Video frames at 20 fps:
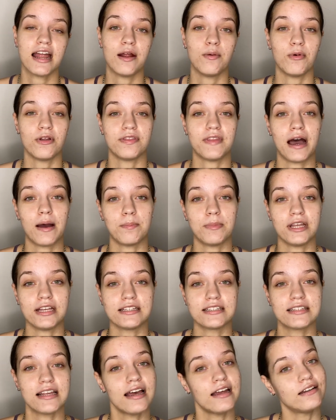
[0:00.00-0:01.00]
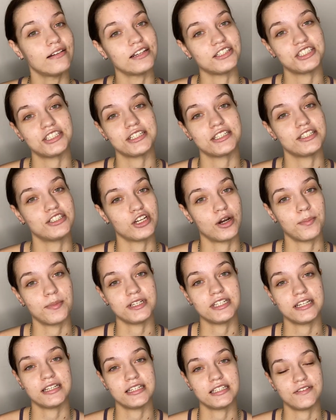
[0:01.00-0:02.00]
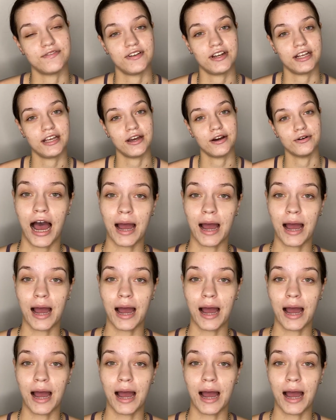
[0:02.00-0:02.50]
And with that being said, let's just jump into this video.